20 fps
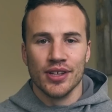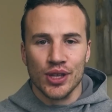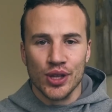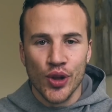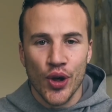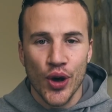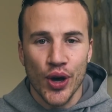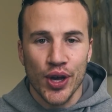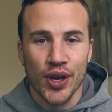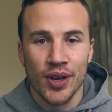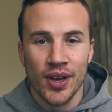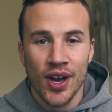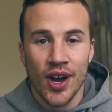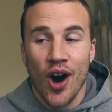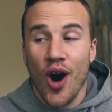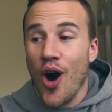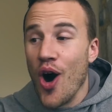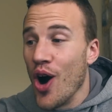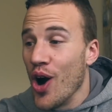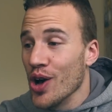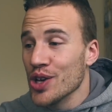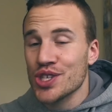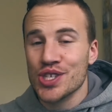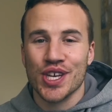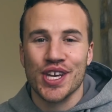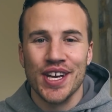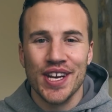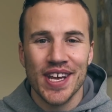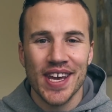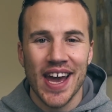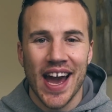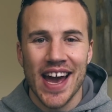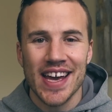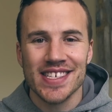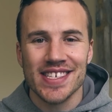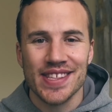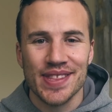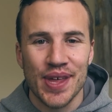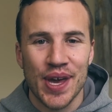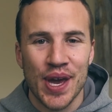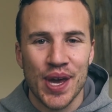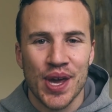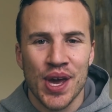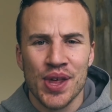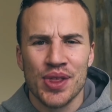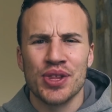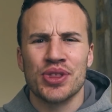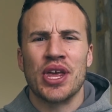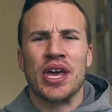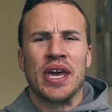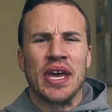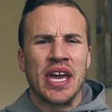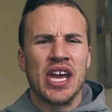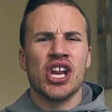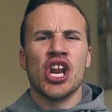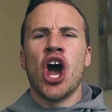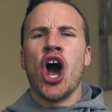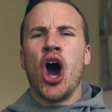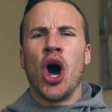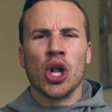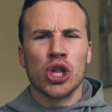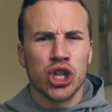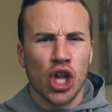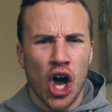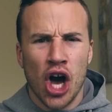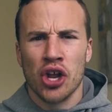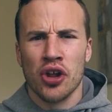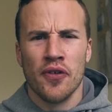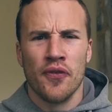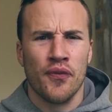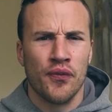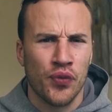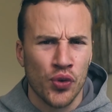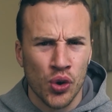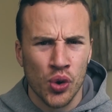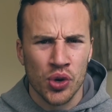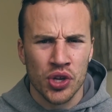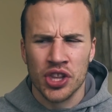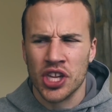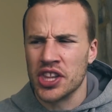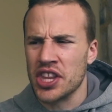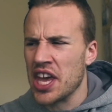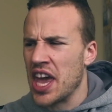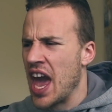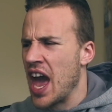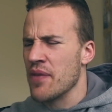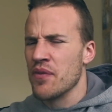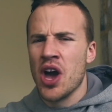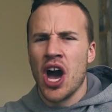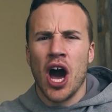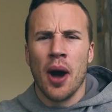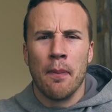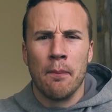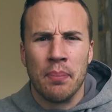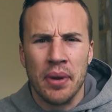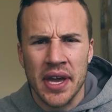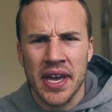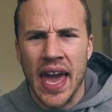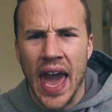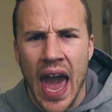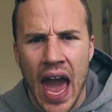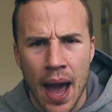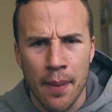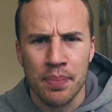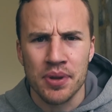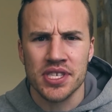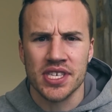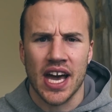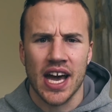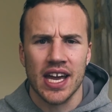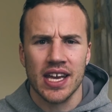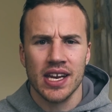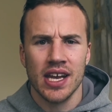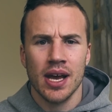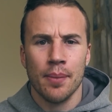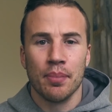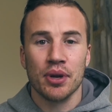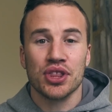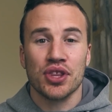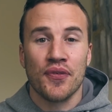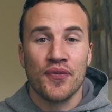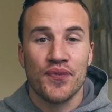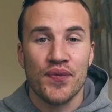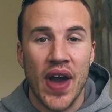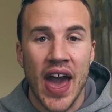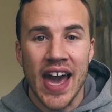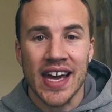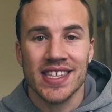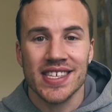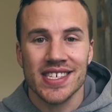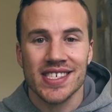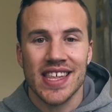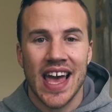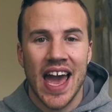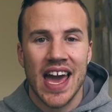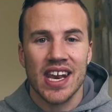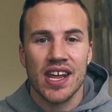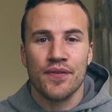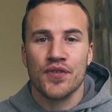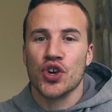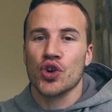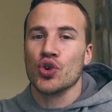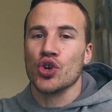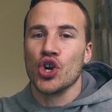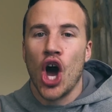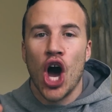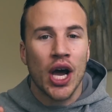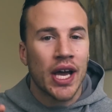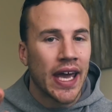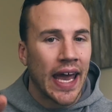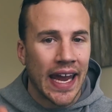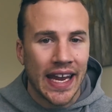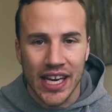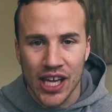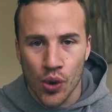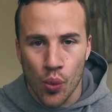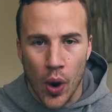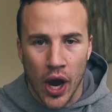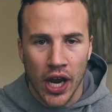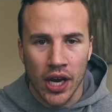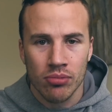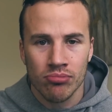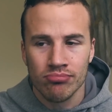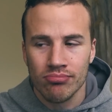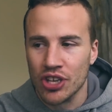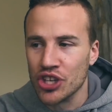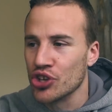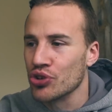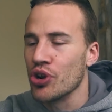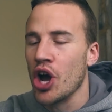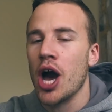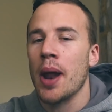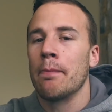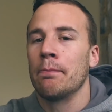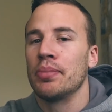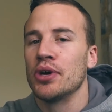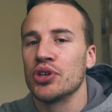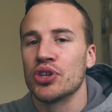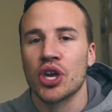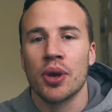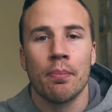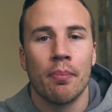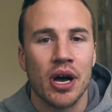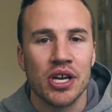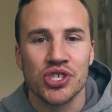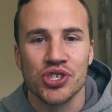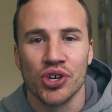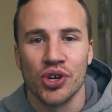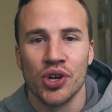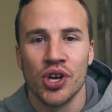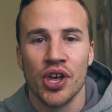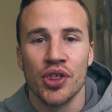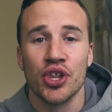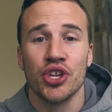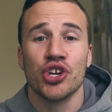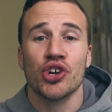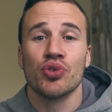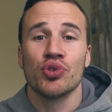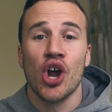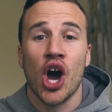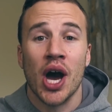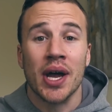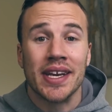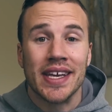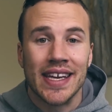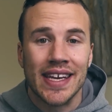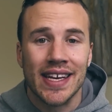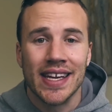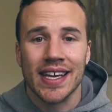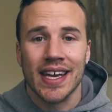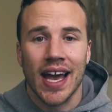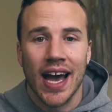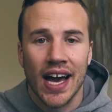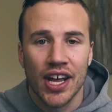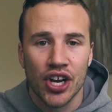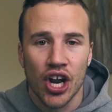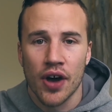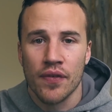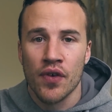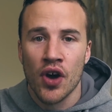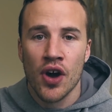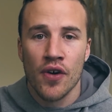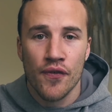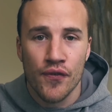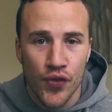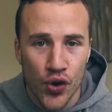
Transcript: Look, all skinny guys think that they eat a lot of food and that they have a big appetite. But the fact is that if you're not gaining weight and you're not building muscle, then you're not eating enough